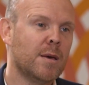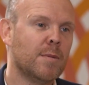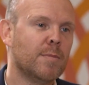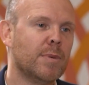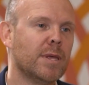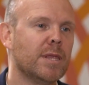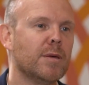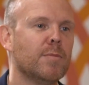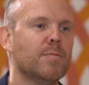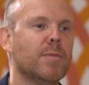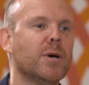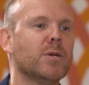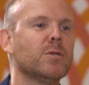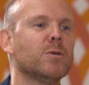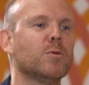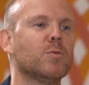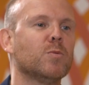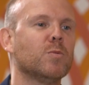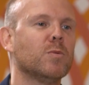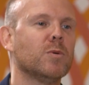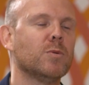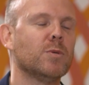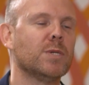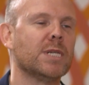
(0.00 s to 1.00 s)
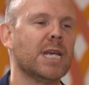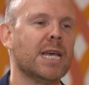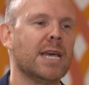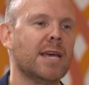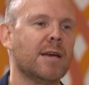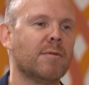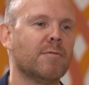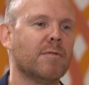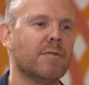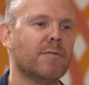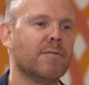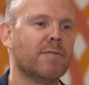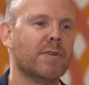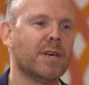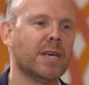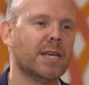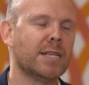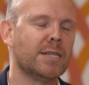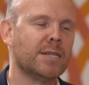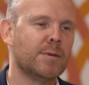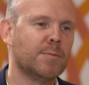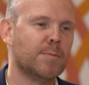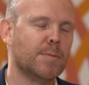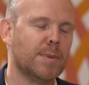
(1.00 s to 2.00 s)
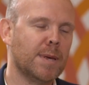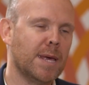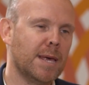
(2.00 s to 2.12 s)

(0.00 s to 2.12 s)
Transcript: But the model rules here refer to